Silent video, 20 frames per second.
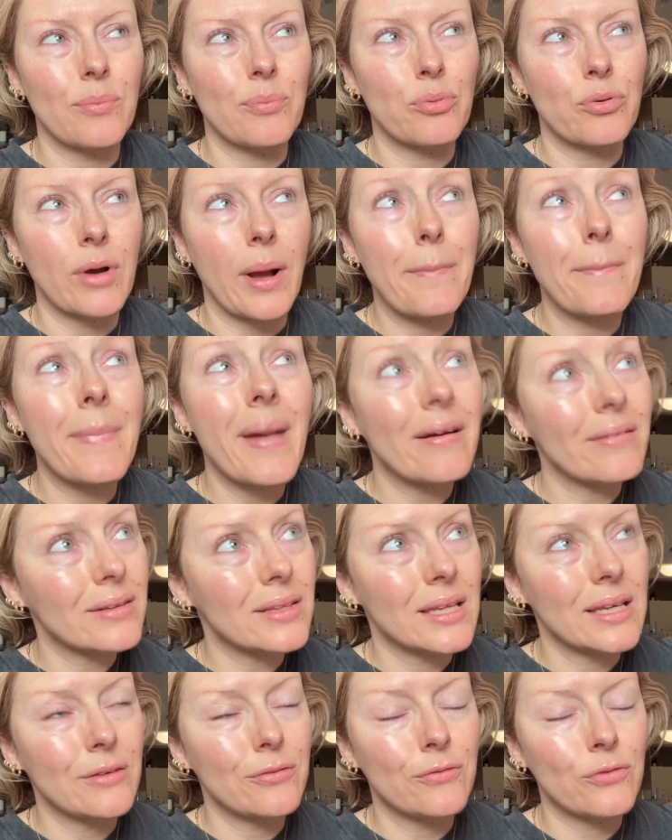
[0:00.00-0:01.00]

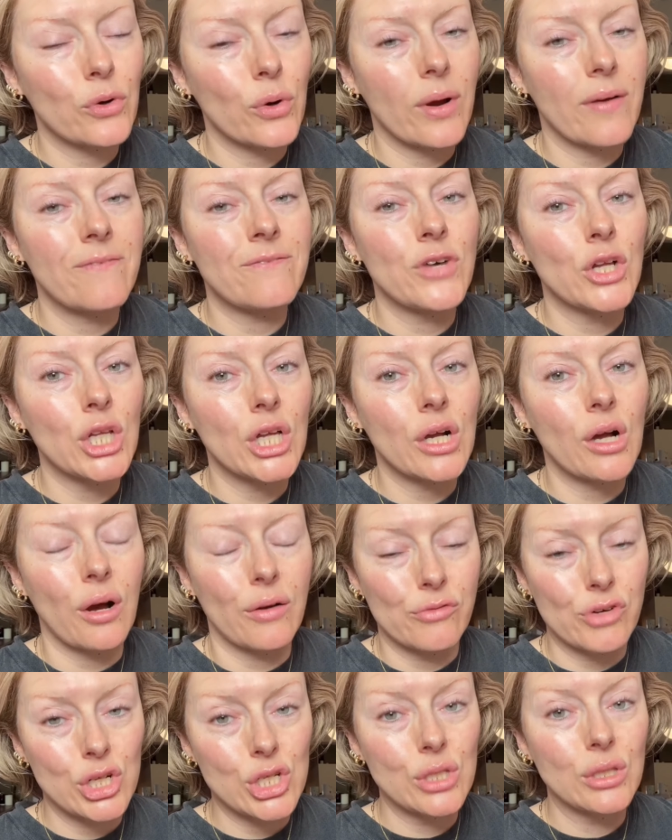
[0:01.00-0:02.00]
primarily for a fuller
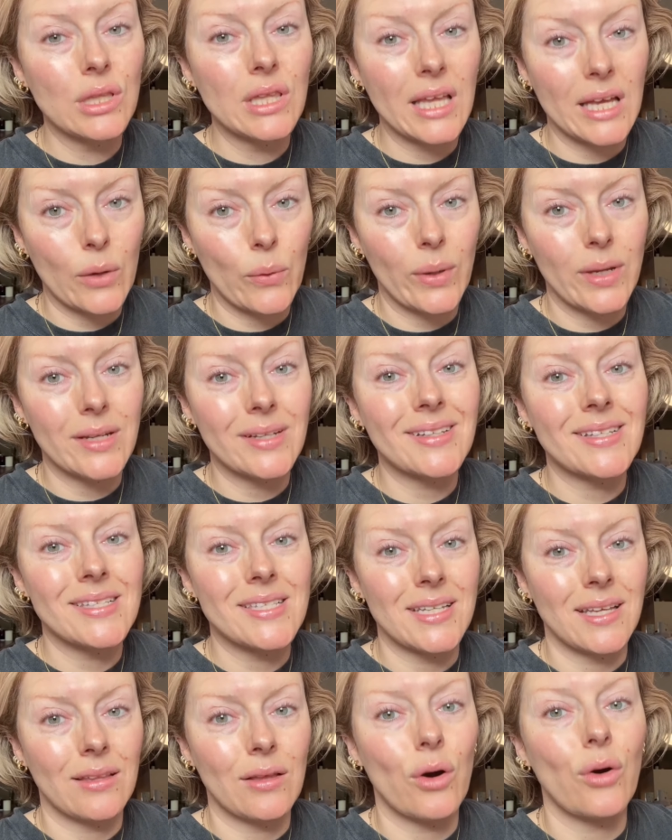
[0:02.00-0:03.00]
coverage liquid
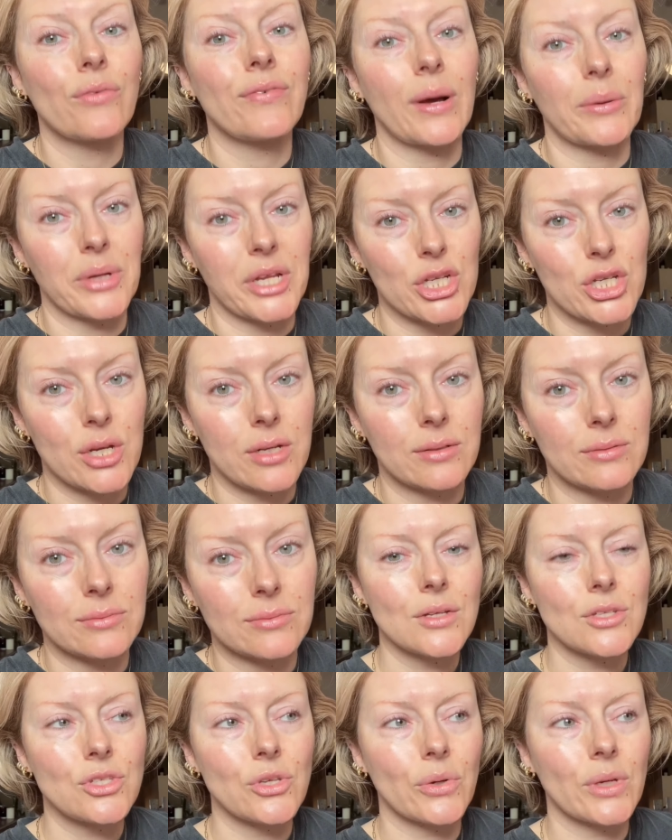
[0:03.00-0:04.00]
concealer or foundation.
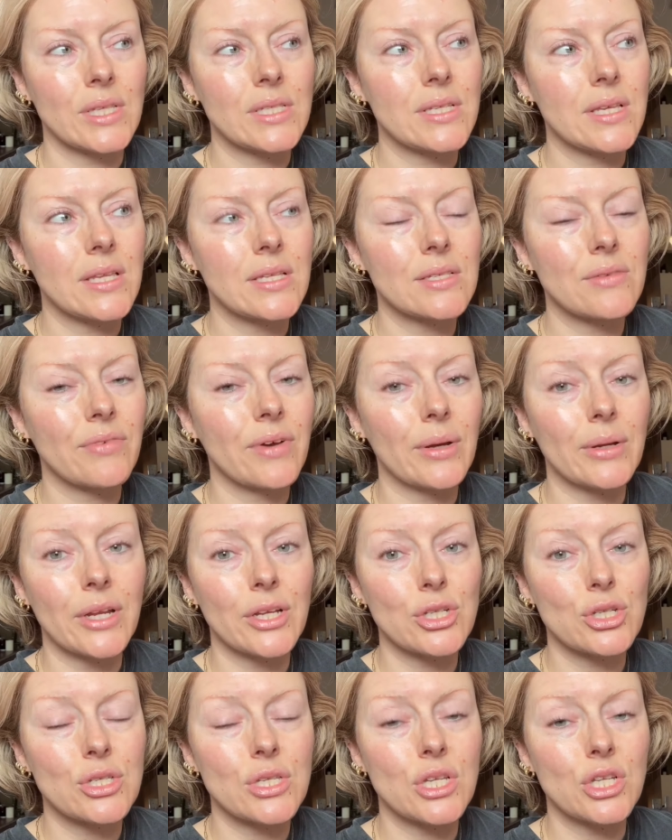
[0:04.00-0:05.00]
So concealers and
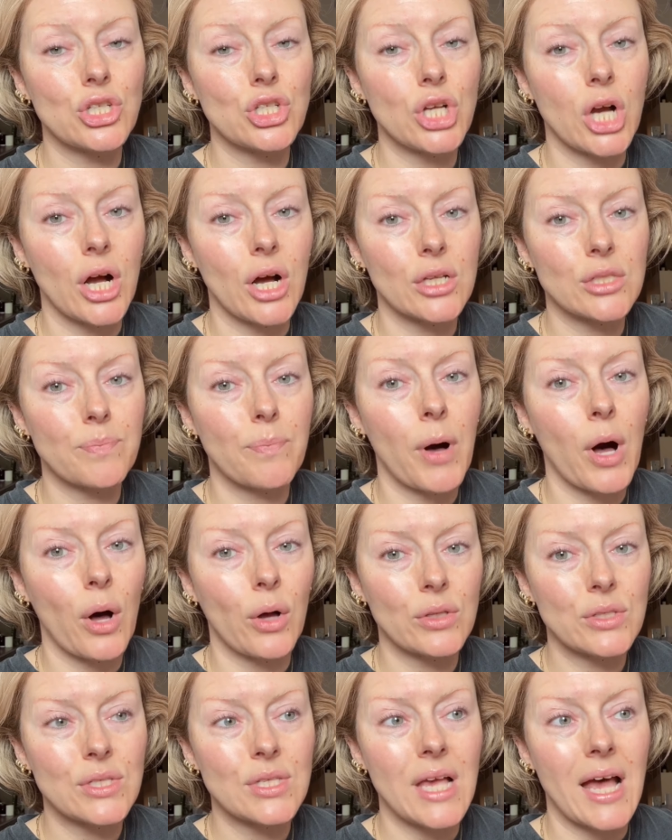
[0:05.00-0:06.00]
foundations in jars,
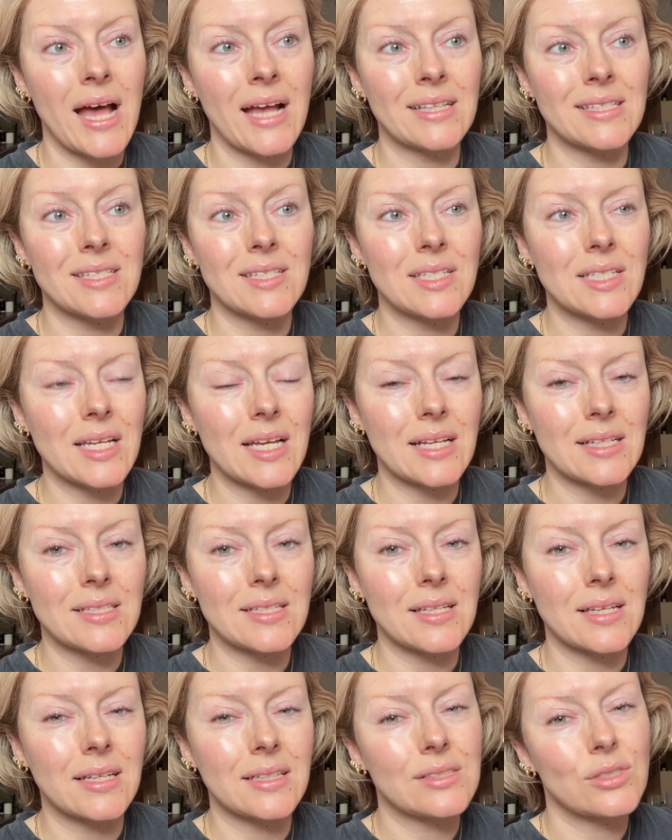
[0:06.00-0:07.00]
pots, and
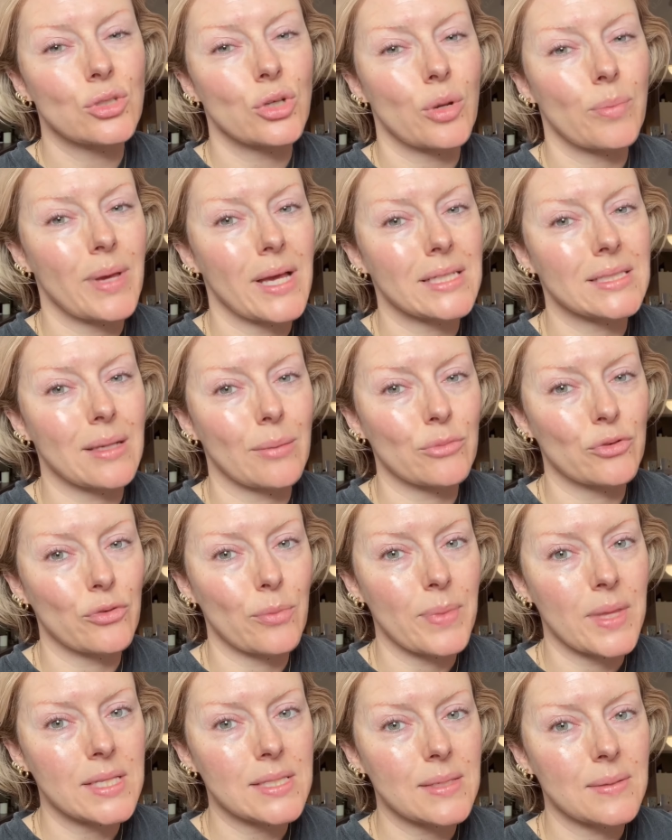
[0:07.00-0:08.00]
sticks can sort of be exempt
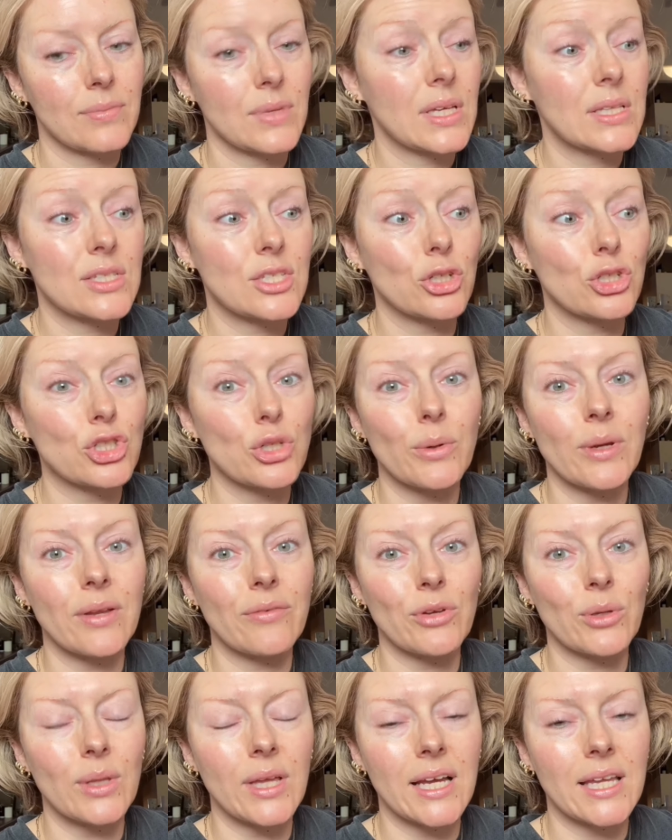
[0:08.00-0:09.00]
from this. You can still do it
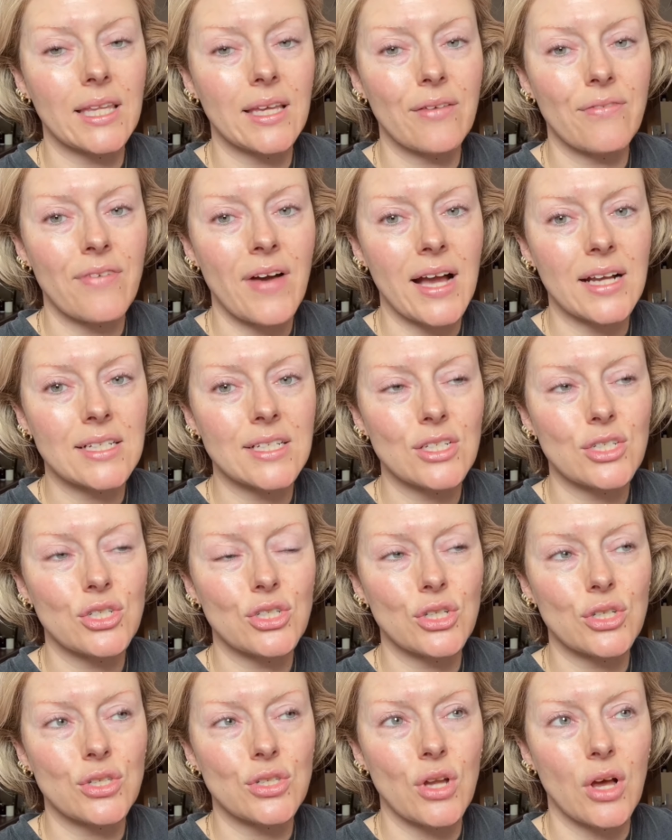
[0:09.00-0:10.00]
if you like the effect, it's
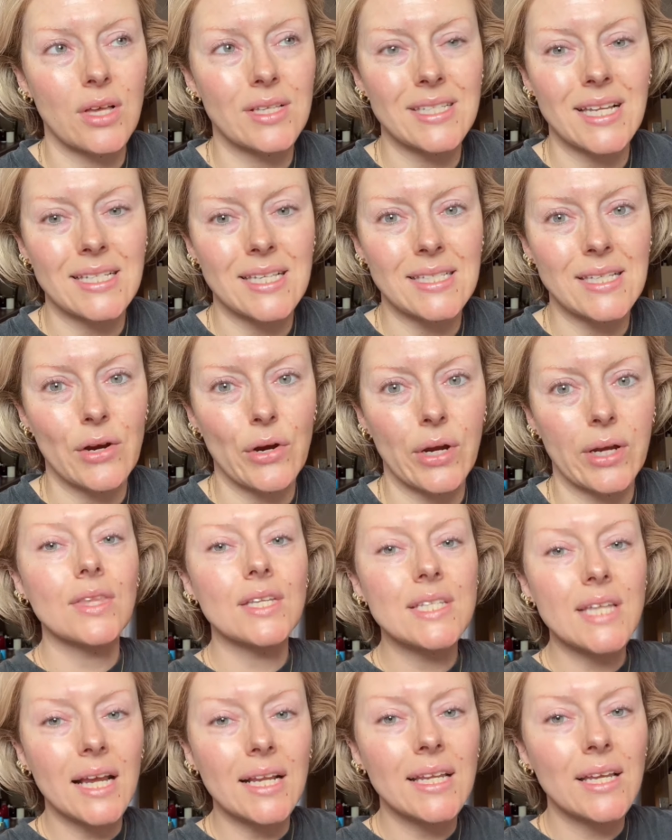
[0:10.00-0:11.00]
just not as necessary. The
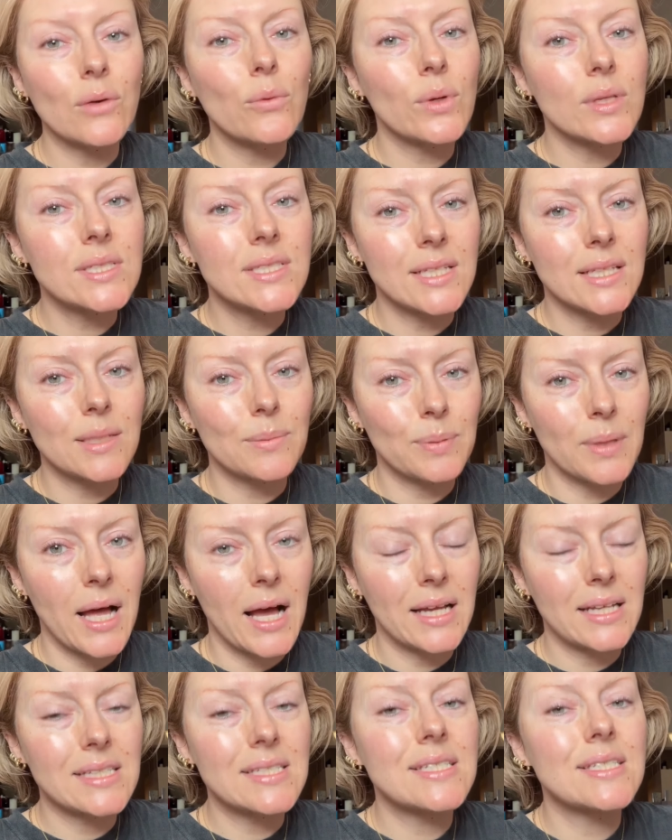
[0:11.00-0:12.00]
technique will still
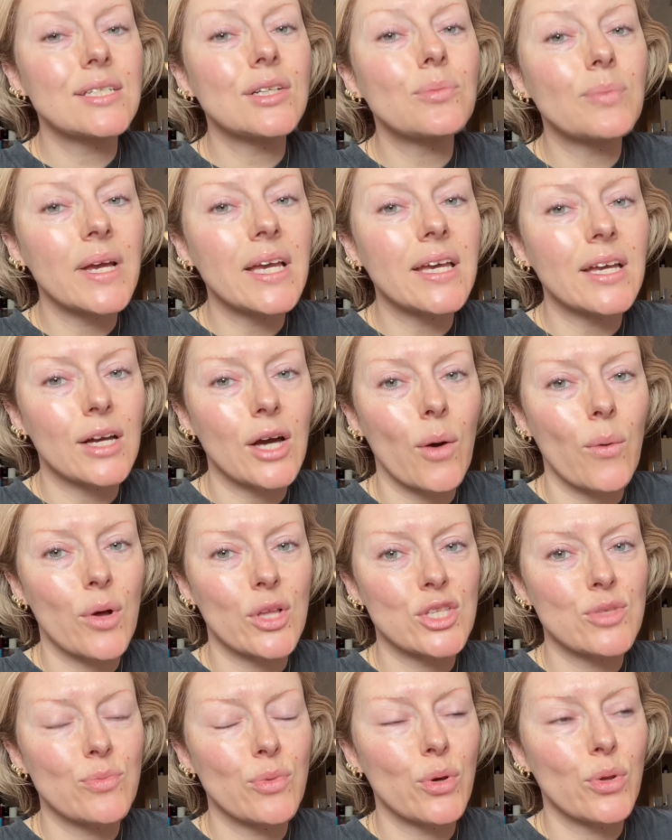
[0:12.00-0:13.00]
apply and still make it go
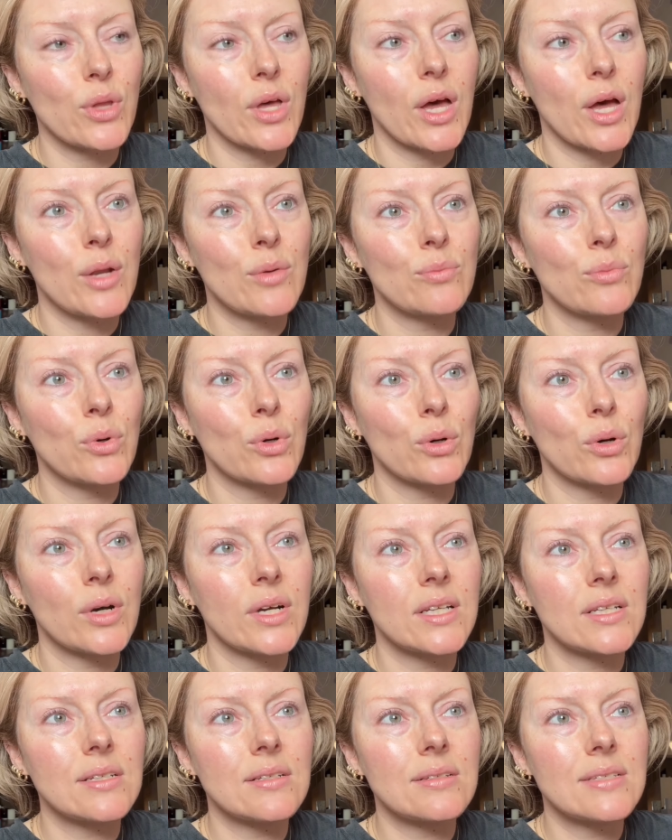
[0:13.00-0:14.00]
on smoother and more
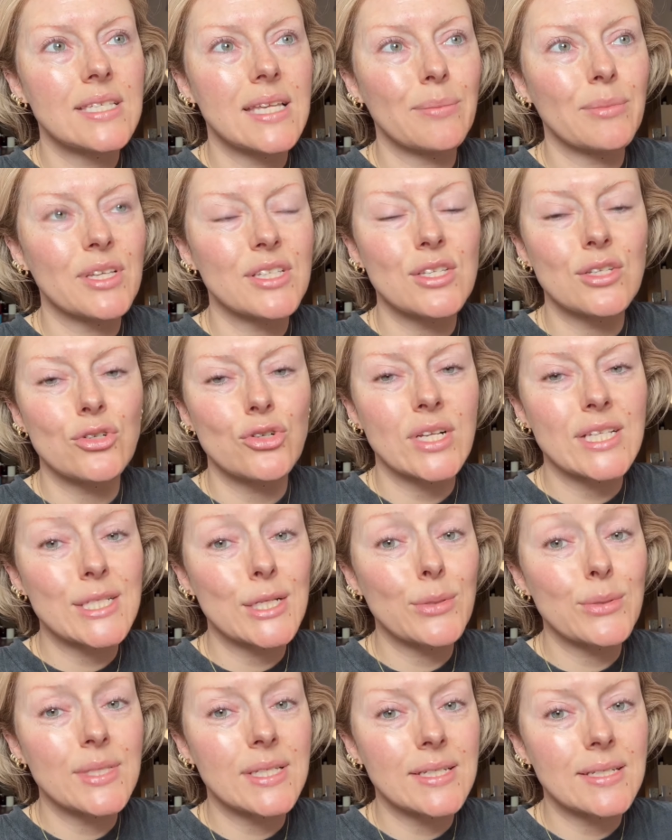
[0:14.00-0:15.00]
seamless and
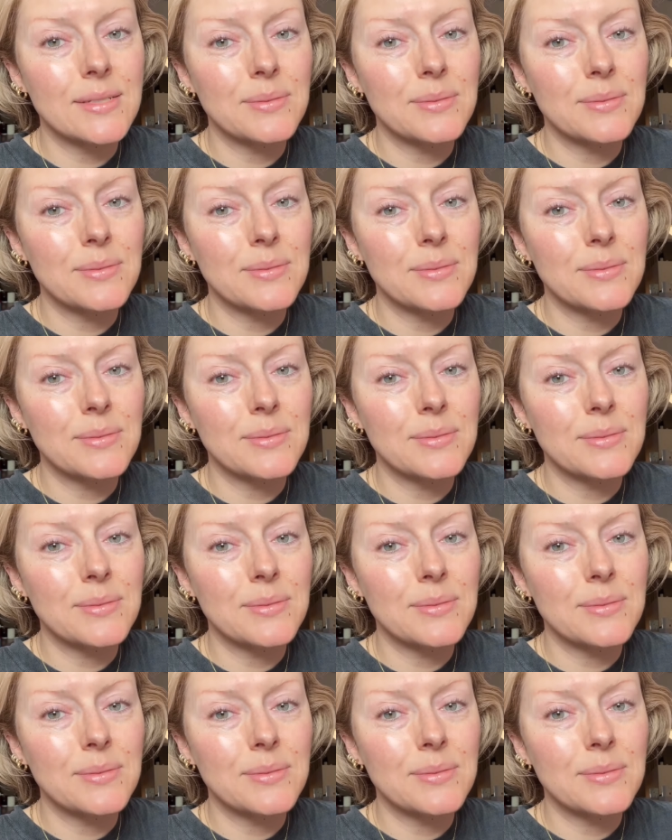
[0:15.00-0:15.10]
translucent.